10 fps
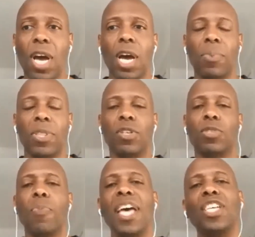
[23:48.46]
but there's
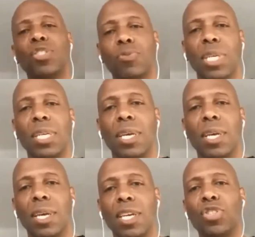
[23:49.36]
mastery
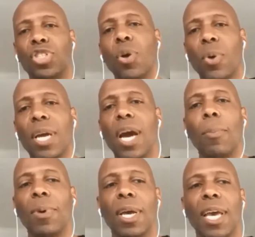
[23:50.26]
in showing
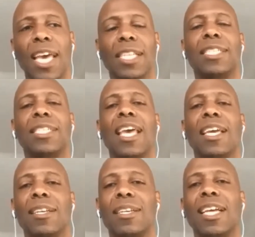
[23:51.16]
up and staying
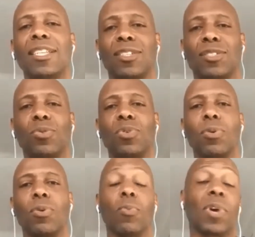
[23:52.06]
connected to
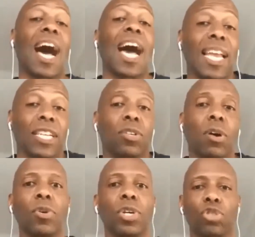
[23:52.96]
what I like to call
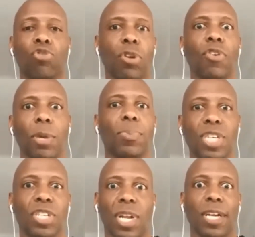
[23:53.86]
your extraordinary
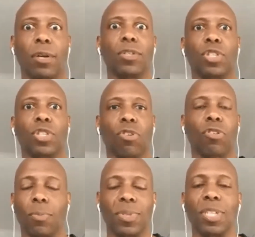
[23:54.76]
potential. I call it your
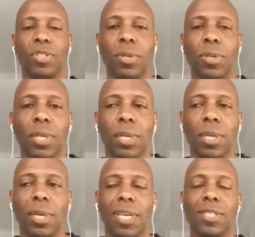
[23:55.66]
extraordinary potential.
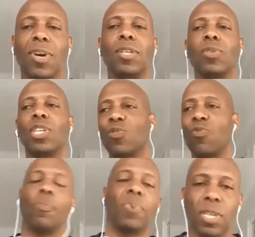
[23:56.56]
And so I do this
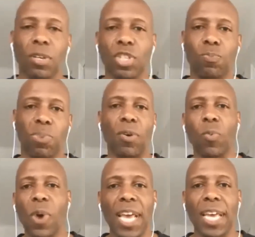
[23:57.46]
flip and they're just blown
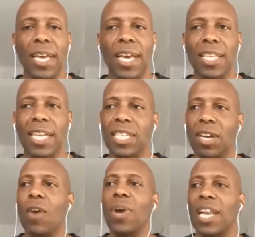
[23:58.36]
away. Then I said,
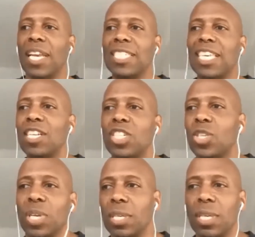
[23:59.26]
all right, let's get
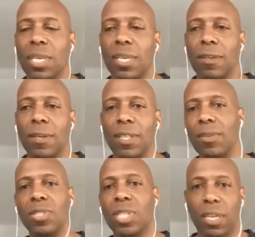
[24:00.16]
into it. And they're
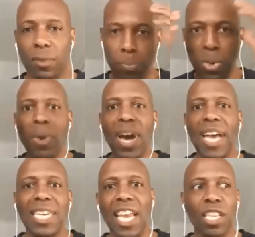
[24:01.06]
just like, but
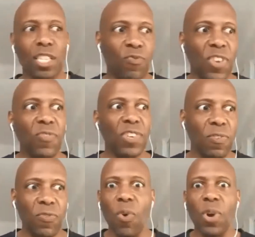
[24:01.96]
dad is
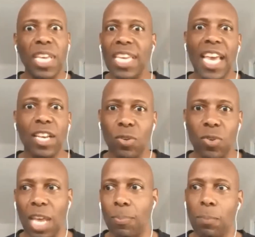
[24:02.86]
54. He can't do
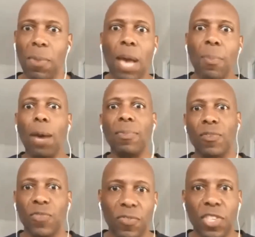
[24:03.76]
that. But my mom
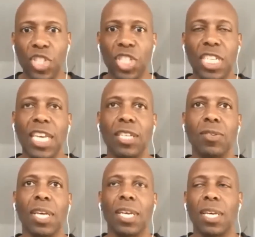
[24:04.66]
is 50. She can't
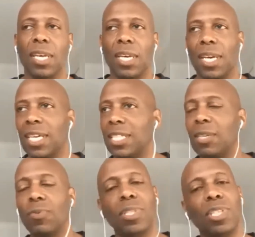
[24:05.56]
do that. I said,
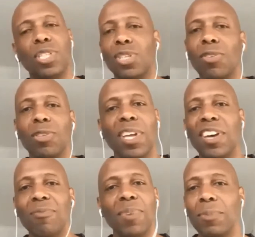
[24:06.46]
well, just show them
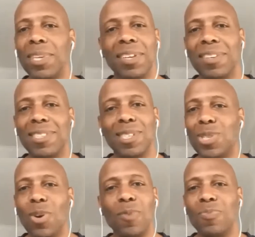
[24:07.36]
love, baby. Just
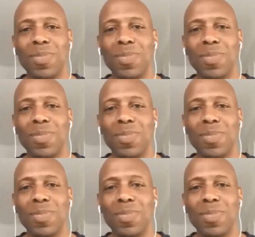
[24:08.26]
show them.